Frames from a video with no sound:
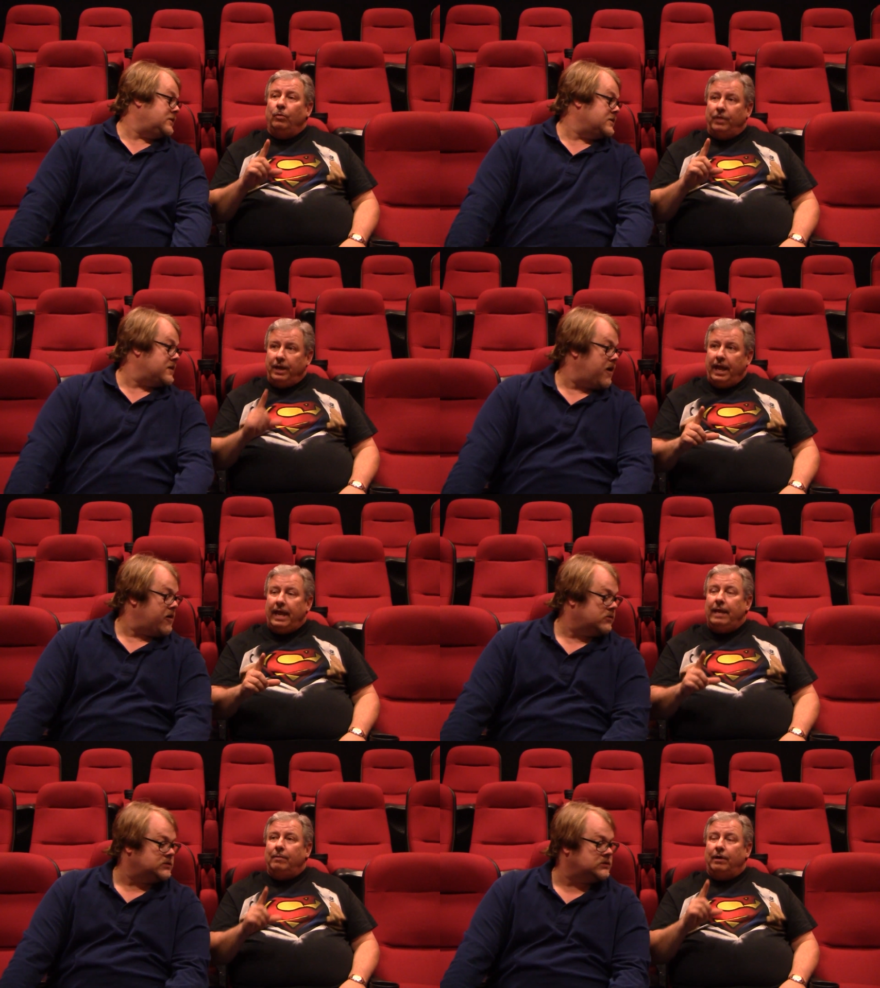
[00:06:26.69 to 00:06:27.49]
Speaker 1: the
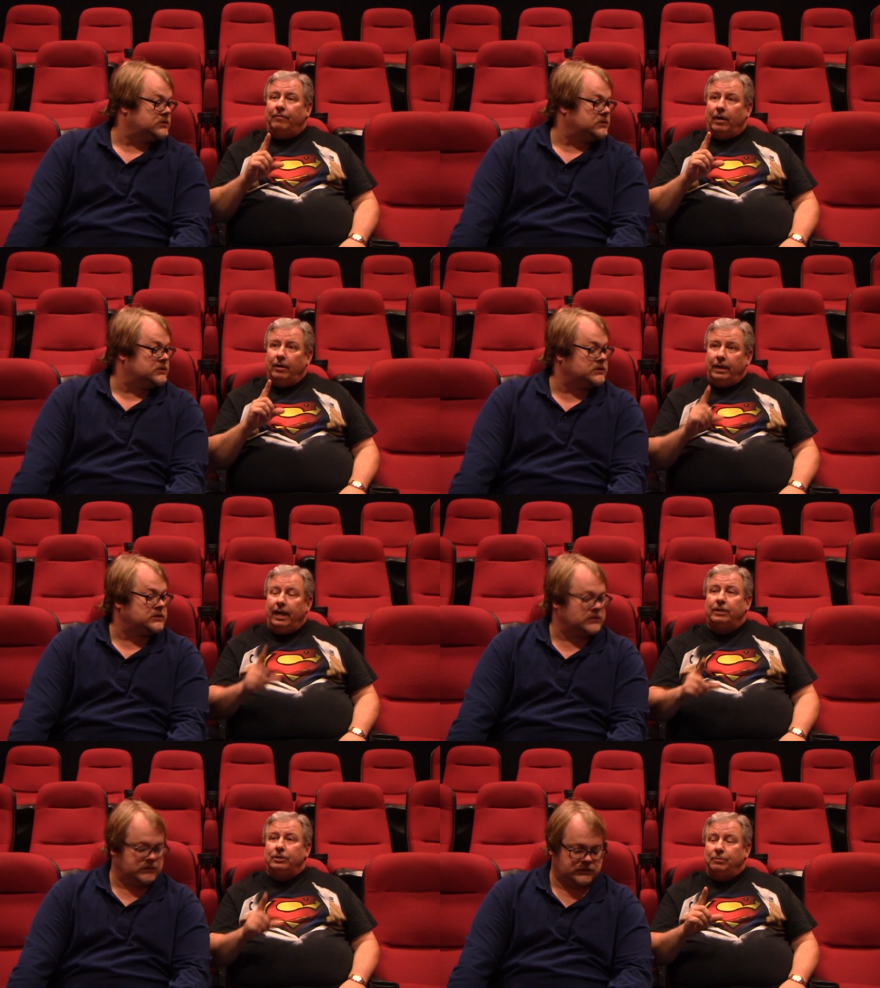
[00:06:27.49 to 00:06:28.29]
name of our
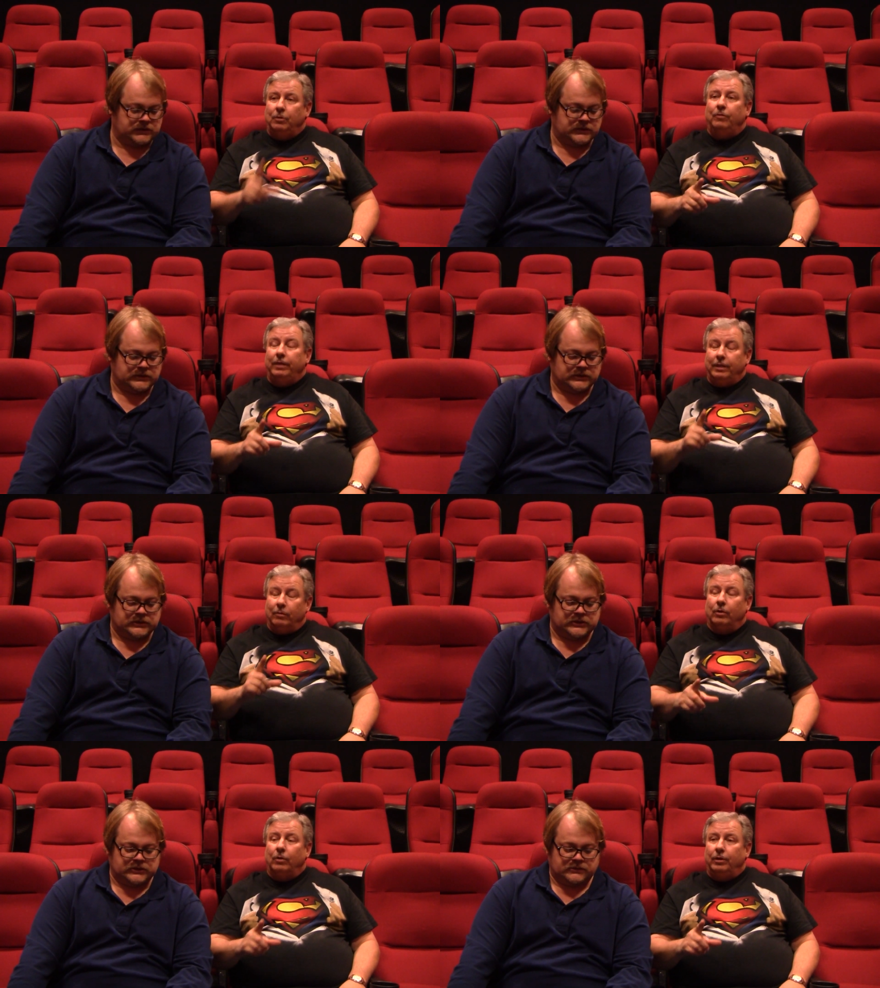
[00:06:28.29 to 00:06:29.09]
next movie
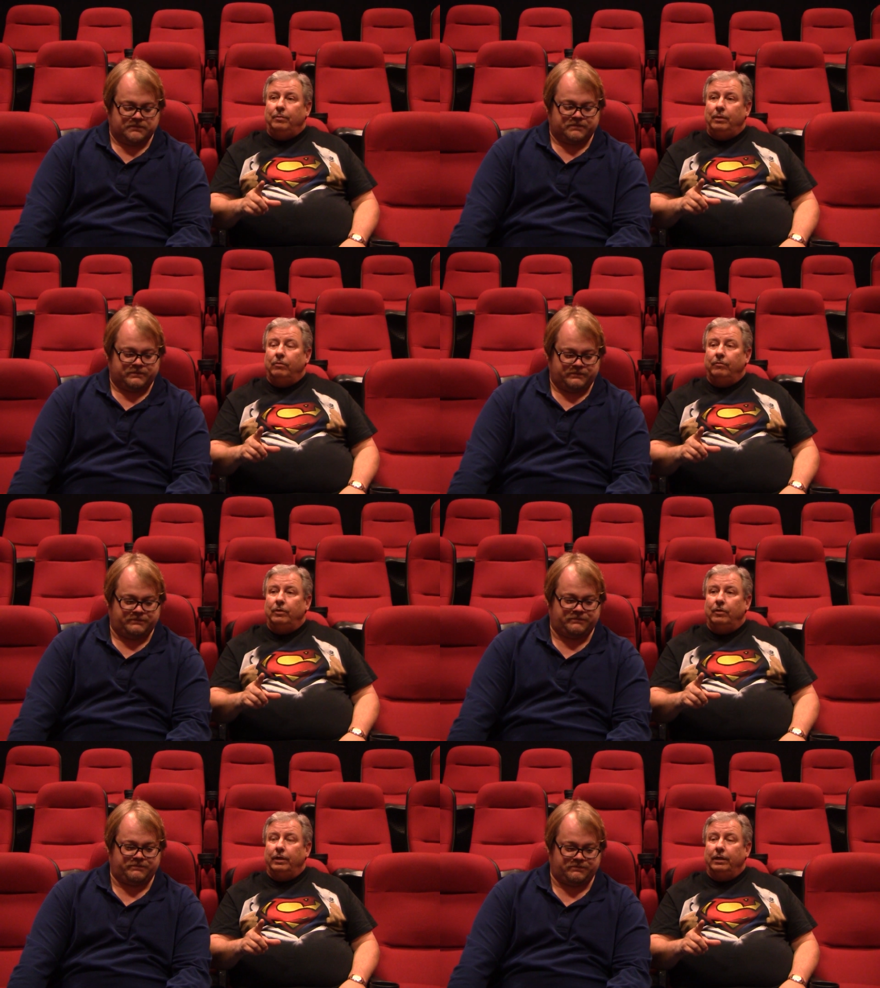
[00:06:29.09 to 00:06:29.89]
that we're going to be
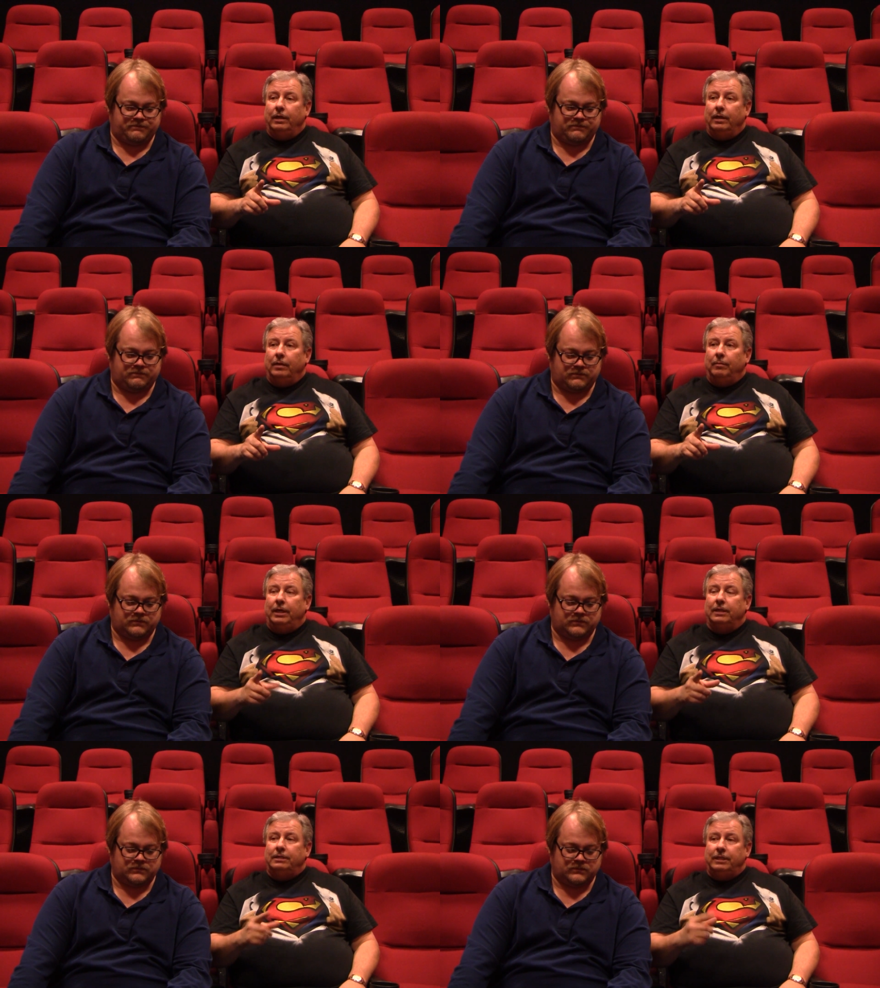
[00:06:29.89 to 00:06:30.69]
reviewing,
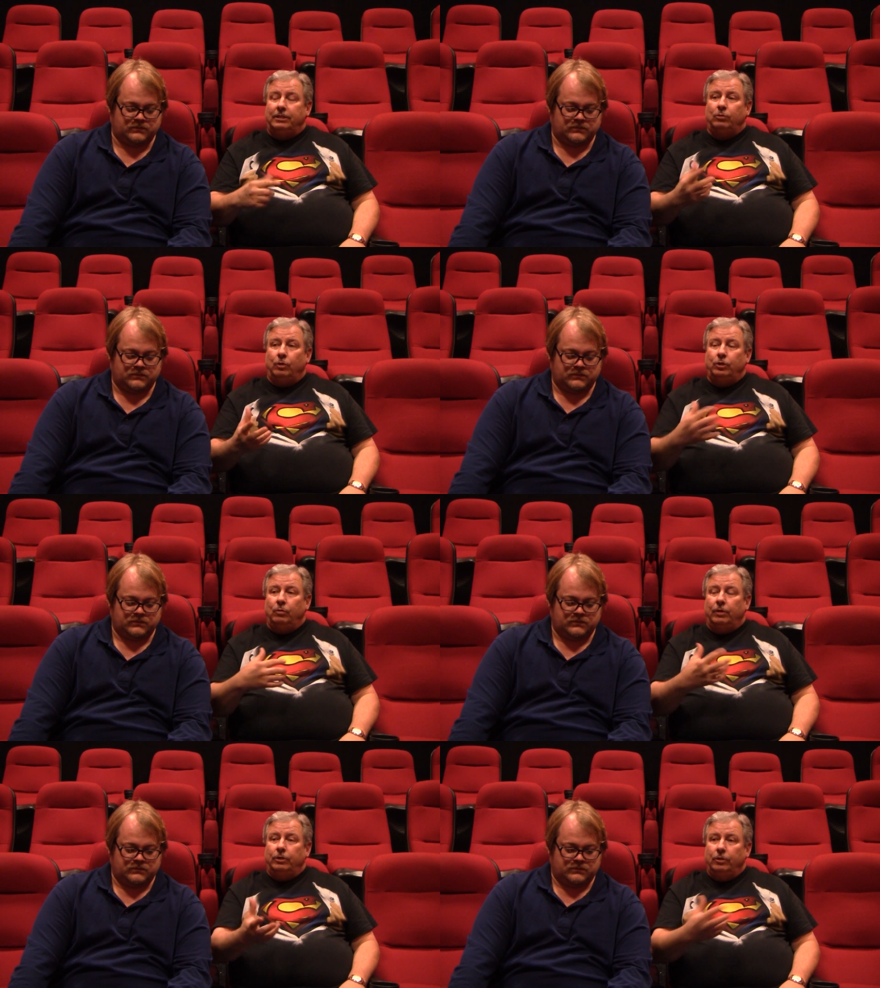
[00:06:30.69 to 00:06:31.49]
because this is what you
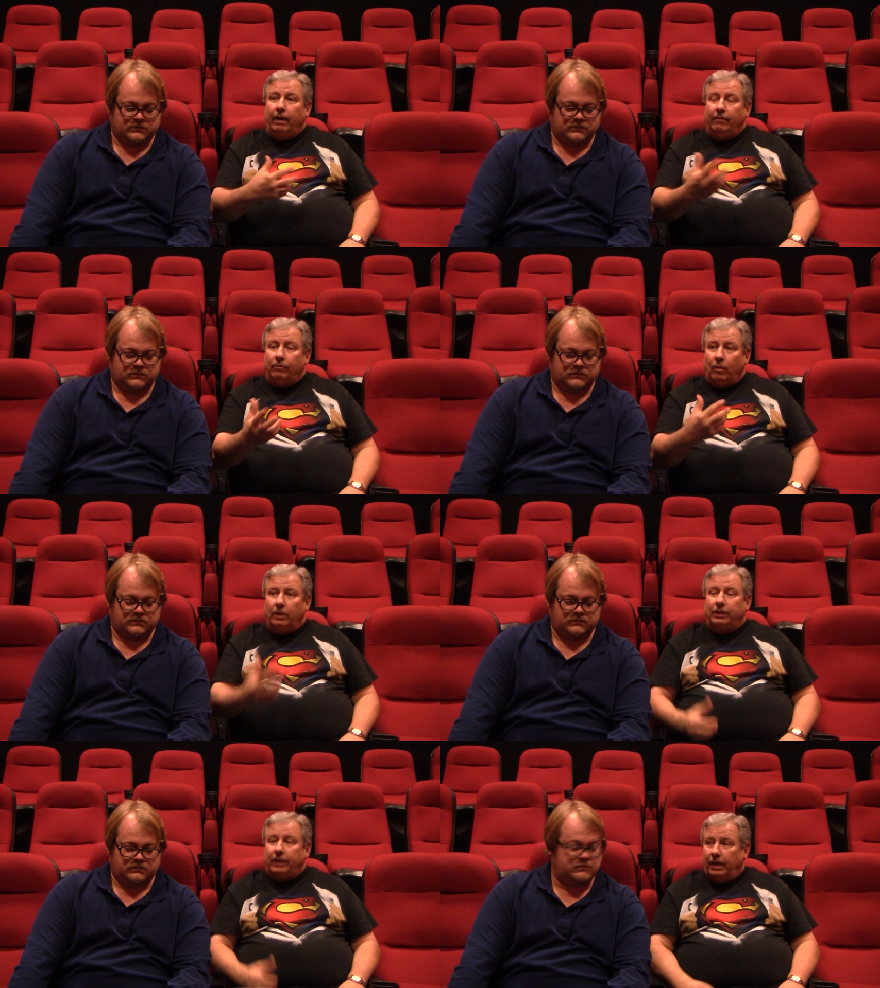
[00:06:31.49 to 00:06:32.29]
want to do after
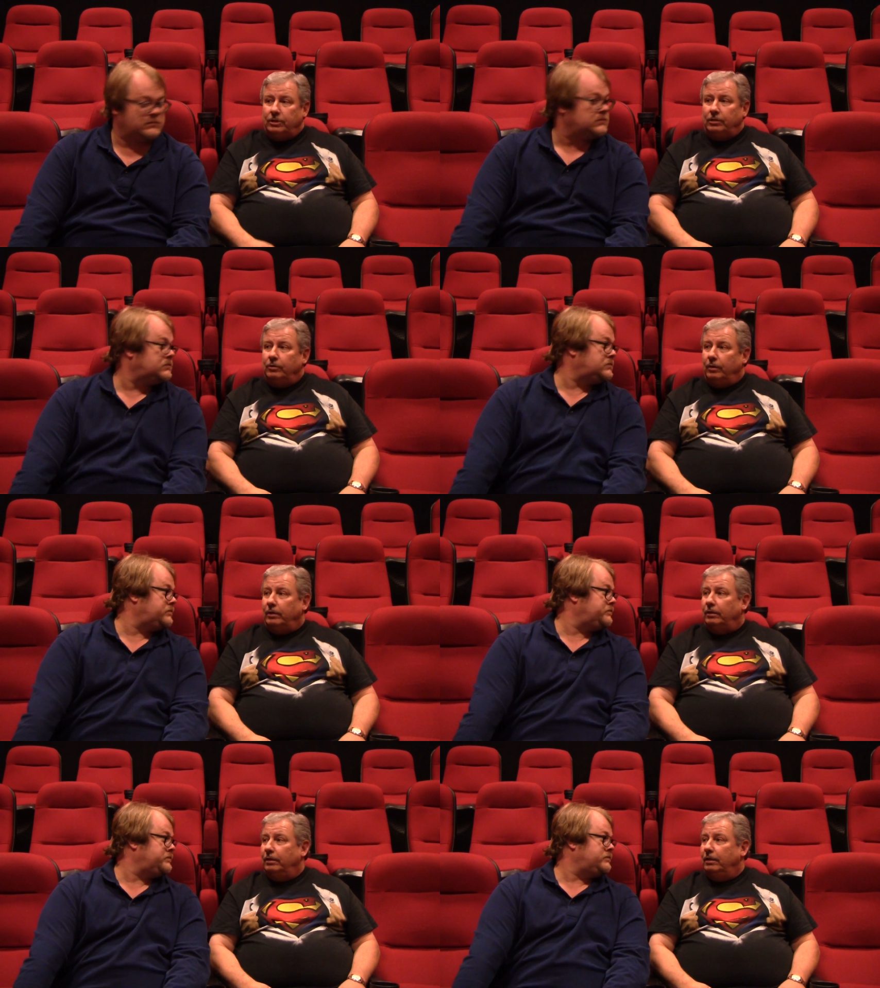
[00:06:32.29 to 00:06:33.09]
watching Hansel and
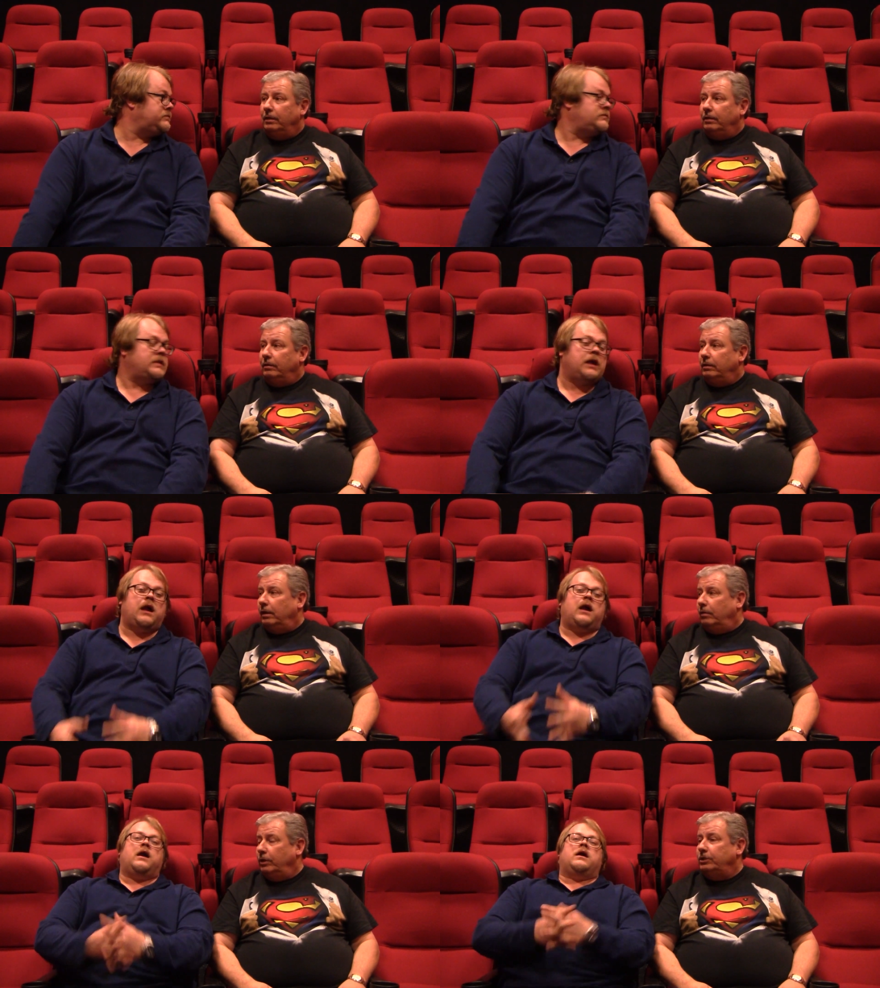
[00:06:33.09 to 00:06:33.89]
Gretel,
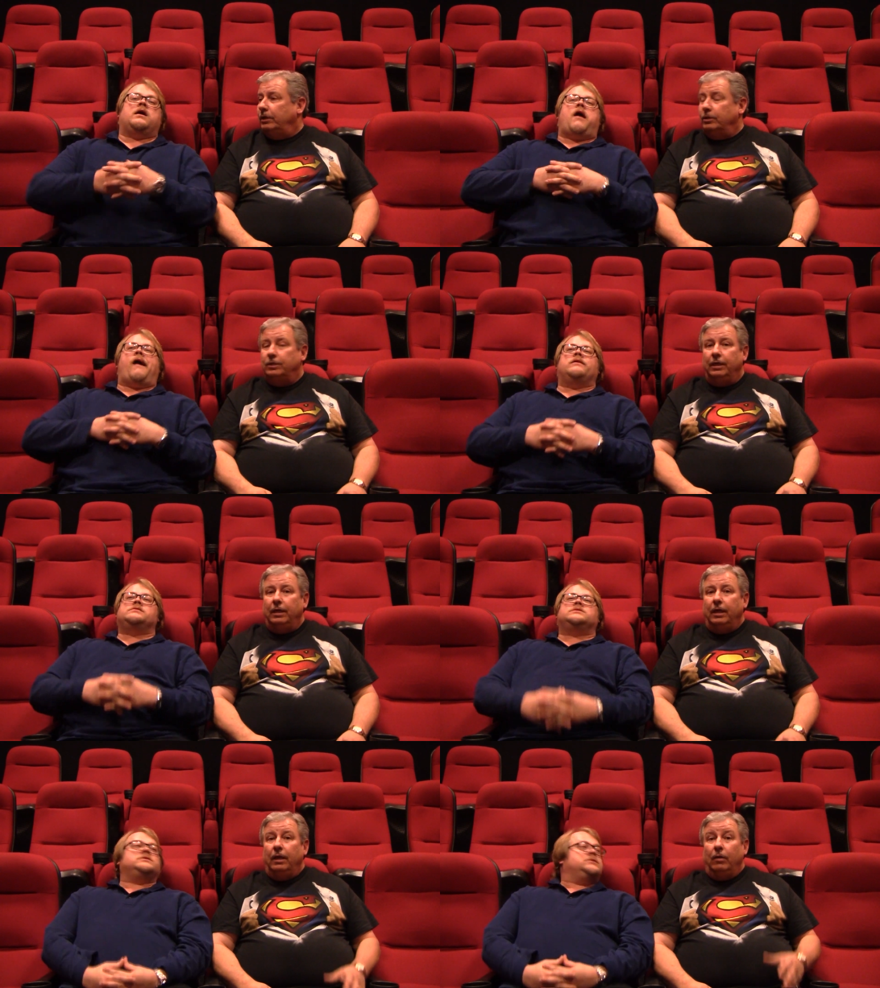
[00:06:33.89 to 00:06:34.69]
uh, Witch Hunters.
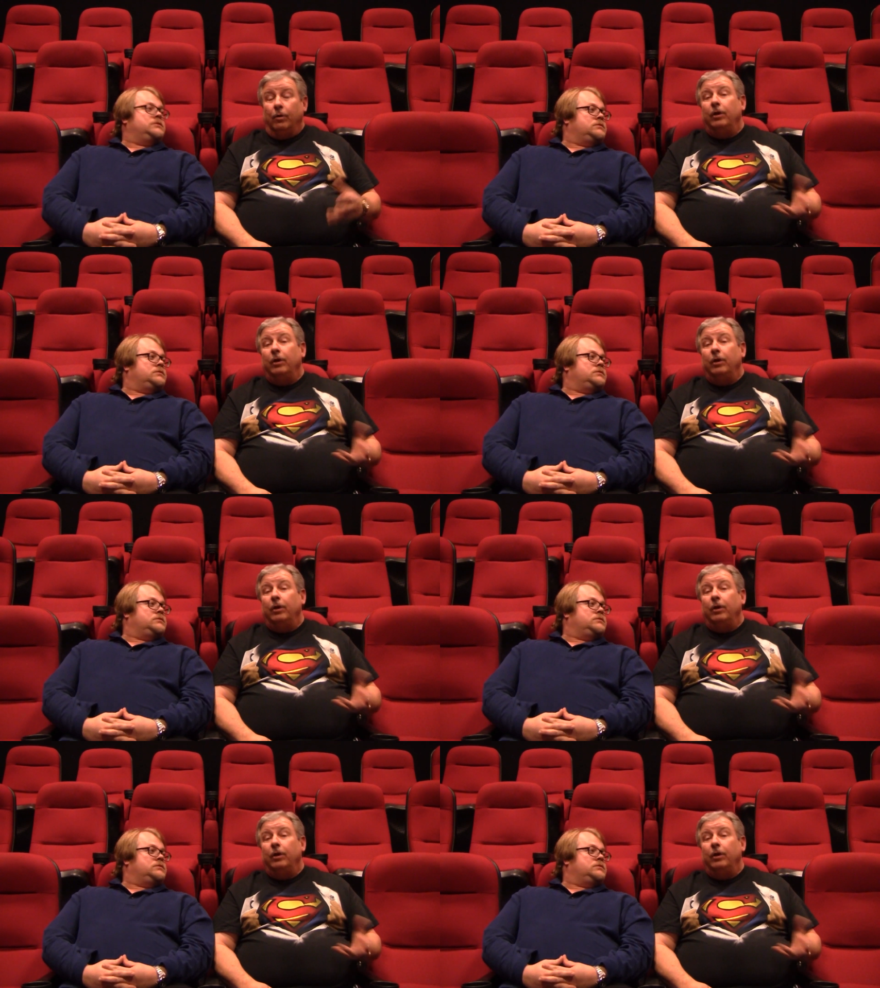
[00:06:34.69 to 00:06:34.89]
We're